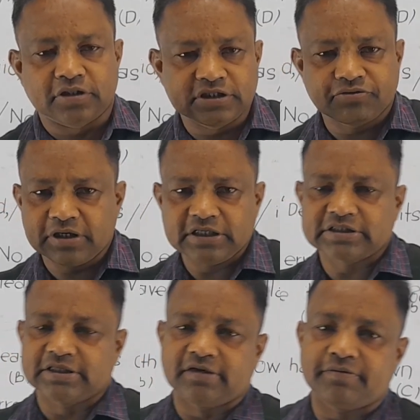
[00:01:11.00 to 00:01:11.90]
This one
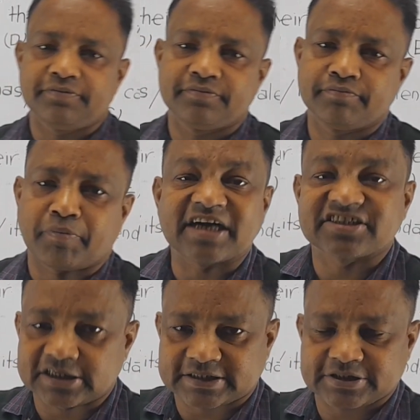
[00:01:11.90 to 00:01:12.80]
is part
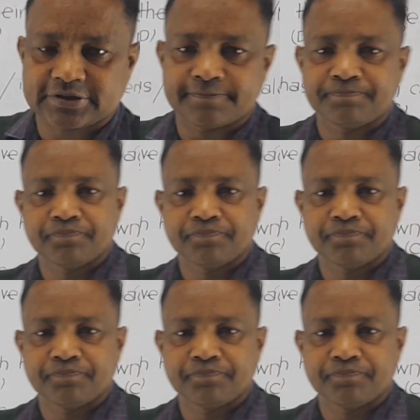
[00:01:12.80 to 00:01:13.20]
6.